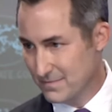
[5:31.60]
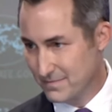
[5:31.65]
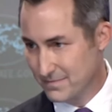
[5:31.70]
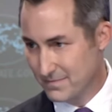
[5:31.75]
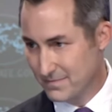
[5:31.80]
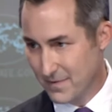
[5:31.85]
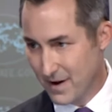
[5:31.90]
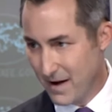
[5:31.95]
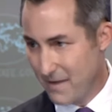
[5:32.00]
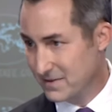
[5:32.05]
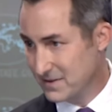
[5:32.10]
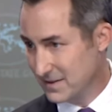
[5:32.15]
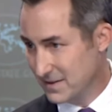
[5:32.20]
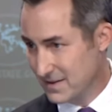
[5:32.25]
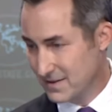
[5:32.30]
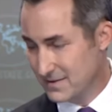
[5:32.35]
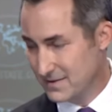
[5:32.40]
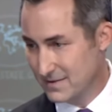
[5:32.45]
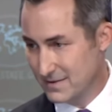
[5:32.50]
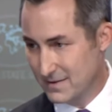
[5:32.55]
Obviously,
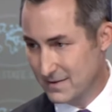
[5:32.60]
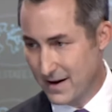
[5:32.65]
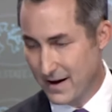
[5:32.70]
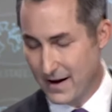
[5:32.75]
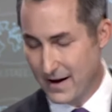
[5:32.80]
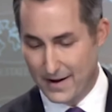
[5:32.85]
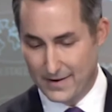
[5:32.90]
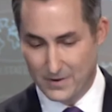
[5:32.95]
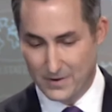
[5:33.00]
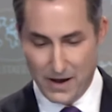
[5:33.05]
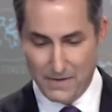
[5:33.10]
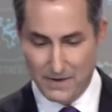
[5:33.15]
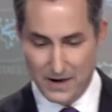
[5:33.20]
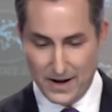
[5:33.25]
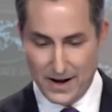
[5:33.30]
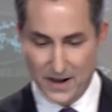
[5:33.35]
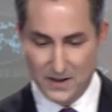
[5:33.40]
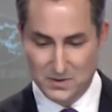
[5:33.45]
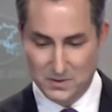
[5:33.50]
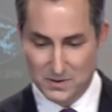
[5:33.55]
this uh, I don't have any
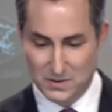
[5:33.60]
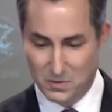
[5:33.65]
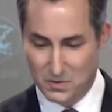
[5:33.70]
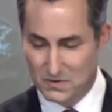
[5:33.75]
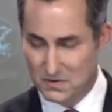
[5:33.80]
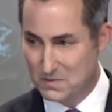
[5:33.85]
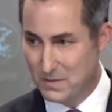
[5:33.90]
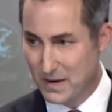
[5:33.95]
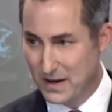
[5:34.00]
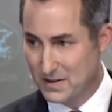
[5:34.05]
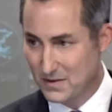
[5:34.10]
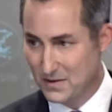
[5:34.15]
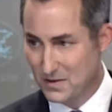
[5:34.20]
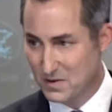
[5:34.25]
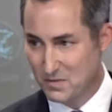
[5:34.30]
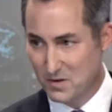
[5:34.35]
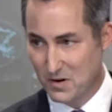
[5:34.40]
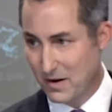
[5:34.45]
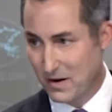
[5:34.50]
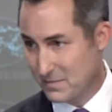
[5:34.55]
announcements with respect to those
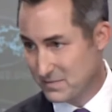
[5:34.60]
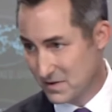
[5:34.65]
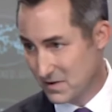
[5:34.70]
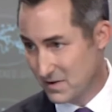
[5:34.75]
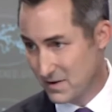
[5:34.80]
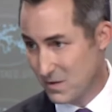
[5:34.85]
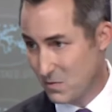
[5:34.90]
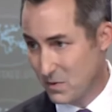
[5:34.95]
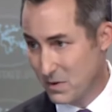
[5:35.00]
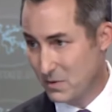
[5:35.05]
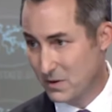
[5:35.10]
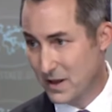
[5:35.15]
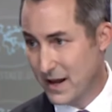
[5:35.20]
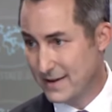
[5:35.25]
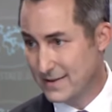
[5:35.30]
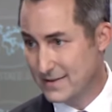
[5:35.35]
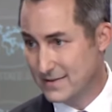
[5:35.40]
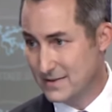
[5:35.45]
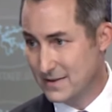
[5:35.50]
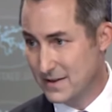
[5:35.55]
programs, other than that we would like
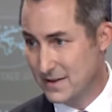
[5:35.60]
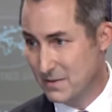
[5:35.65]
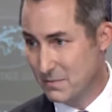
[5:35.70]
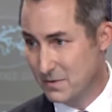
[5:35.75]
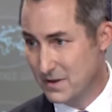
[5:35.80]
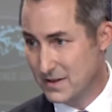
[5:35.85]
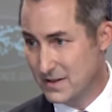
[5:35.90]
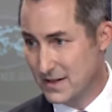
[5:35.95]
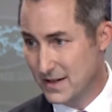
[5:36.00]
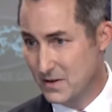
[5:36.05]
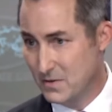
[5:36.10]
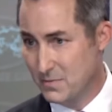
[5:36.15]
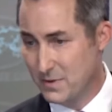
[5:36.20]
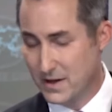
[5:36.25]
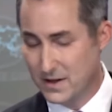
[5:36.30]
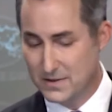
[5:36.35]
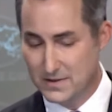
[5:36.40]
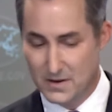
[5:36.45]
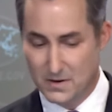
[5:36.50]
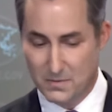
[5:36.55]
to see them continue
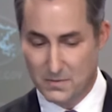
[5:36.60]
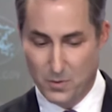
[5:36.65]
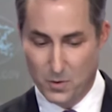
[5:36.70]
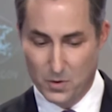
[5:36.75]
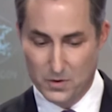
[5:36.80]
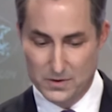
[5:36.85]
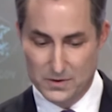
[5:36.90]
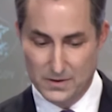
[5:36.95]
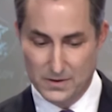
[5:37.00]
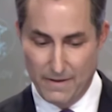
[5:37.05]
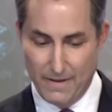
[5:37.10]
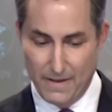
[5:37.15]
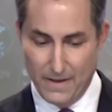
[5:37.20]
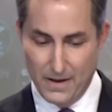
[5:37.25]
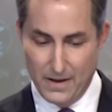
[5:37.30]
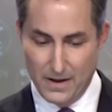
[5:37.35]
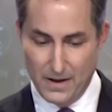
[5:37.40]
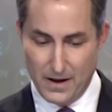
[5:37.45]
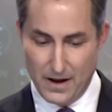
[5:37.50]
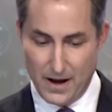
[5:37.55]
because they're important
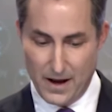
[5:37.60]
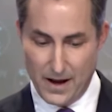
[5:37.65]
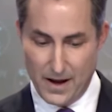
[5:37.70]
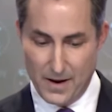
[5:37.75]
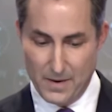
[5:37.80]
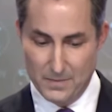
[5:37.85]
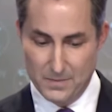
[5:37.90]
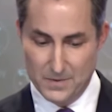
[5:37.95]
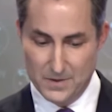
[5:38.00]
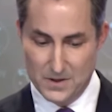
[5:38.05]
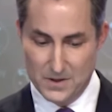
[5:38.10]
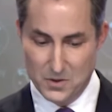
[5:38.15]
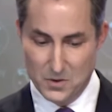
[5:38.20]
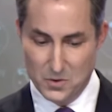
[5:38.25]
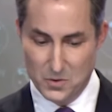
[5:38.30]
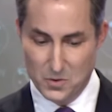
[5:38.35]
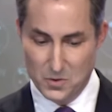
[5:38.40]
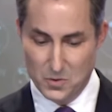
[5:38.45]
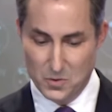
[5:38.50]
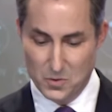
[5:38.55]
um,
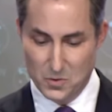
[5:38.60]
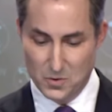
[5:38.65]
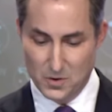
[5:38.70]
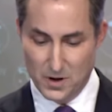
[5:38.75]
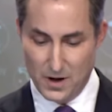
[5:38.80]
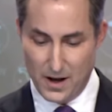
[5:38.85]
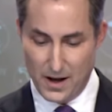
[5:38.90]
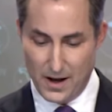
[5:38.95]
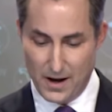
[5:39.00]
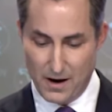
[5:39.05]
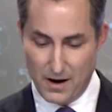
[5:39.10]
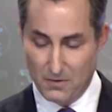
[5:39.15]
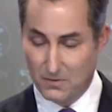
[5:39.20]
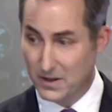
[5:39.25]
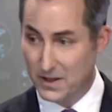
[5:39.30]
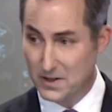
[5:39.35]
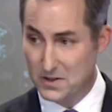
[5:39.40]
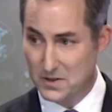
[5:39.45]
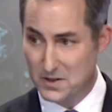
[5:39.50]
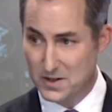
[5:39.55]
to uh, our
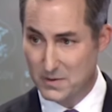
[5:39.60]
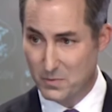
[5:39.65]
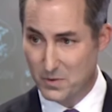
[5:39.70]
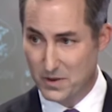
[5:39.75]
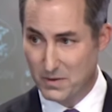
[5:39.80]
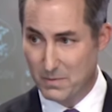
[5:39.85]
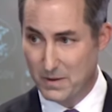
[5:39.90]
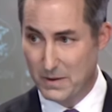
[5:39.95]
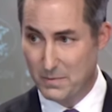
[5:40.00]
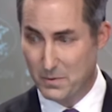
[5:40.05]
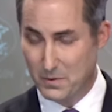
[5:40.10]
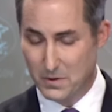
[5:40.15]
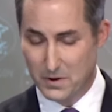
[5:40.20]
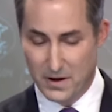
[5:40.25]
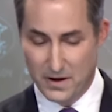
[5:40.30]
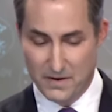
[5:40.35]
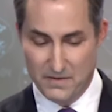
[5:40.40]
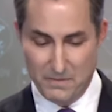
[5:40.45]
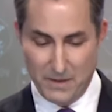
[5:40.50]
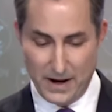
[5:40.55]
relationship with the people
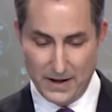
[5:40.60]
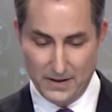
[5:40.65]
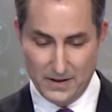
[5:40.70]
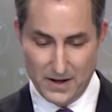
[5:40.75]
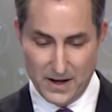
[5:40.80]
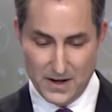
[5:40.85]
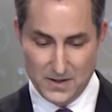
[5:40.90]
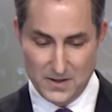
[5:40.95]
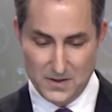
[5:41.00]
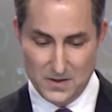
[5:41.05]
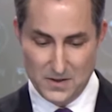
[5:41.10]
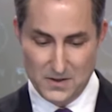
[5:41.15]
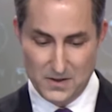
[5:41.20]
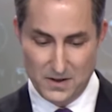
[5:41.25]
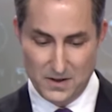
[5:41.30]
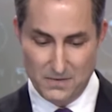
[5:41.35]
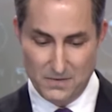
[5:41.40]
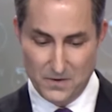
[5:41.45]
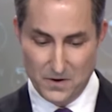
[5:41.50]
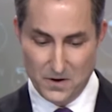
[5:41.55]
of Bangladesh. And just to
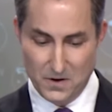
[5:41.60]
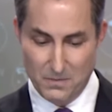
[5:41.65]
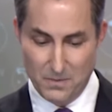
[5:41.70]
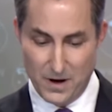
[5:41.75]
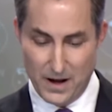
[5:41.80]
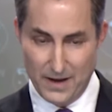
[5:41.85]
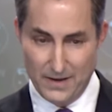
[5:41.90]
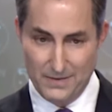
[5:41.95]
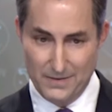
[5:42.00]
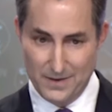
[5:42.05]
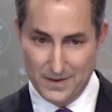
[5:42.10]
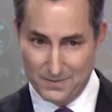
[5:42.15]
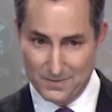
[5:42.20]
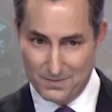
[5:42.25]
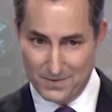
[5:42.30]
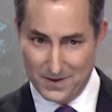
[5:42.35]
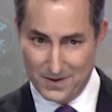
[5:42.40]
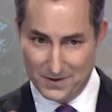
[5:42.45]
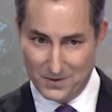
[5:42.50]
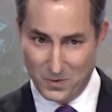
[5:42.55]
confirm my, the,
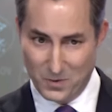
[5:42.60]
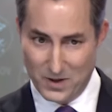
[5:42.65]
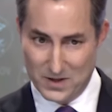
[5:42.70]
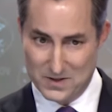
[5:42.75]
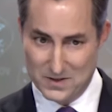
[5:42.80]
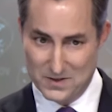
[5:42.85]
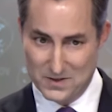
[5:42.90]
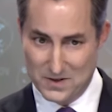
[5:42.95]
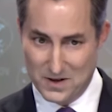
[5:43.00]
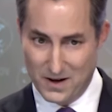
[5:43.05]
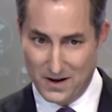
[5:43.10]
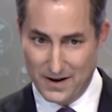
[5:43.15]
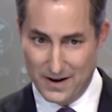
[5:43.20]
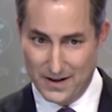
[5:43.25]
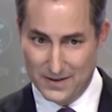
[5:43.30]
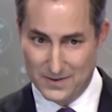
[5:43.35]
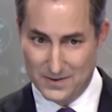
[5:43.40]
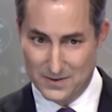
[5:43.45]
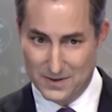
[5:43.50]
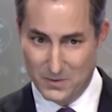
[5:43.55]
the question Sean
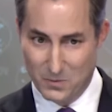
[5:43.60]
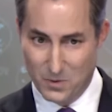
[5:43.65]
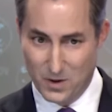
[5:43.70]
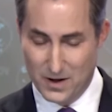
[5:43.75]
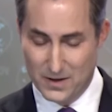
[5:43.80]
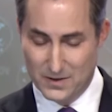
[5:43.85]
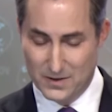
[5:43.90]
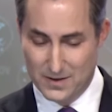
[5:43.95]
answered, it was